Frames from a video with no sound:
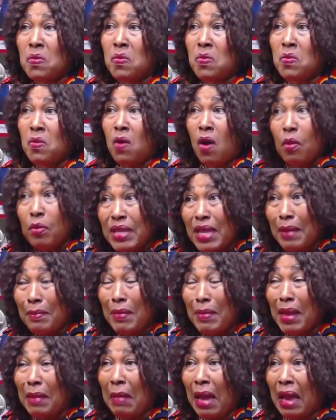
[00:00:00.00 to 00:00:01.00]
Omo ye
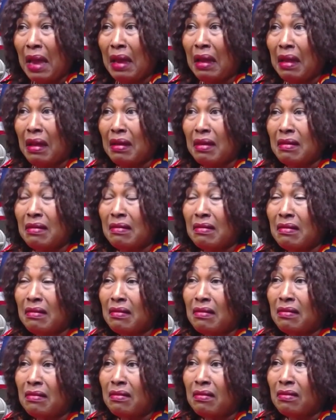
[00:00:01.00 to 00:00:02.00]
mema.
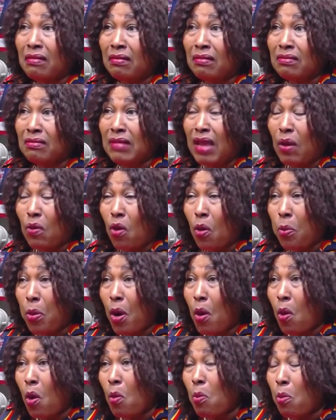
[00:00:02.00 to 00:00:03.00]
Yankopon
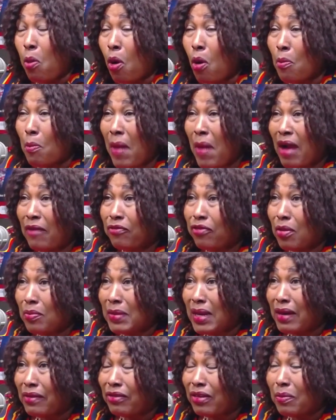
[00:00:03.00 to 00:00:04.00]
wo bo ma from
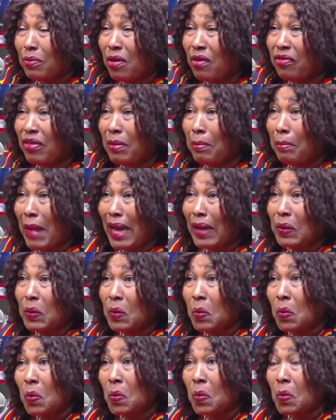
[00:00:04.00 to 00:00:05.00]
the rib of a man.
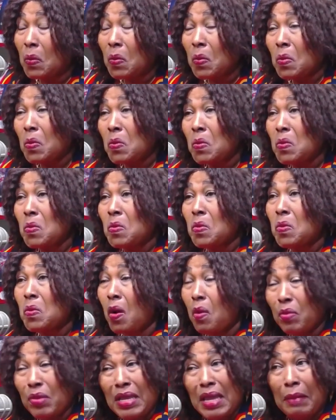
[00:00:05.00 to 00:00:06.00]

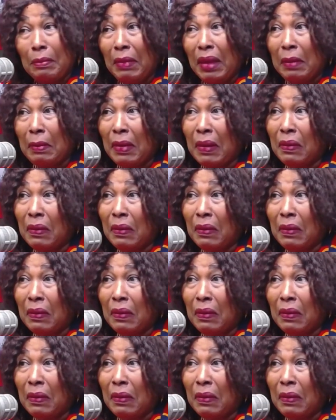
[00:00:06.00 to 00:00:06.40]
Omo ye mema o.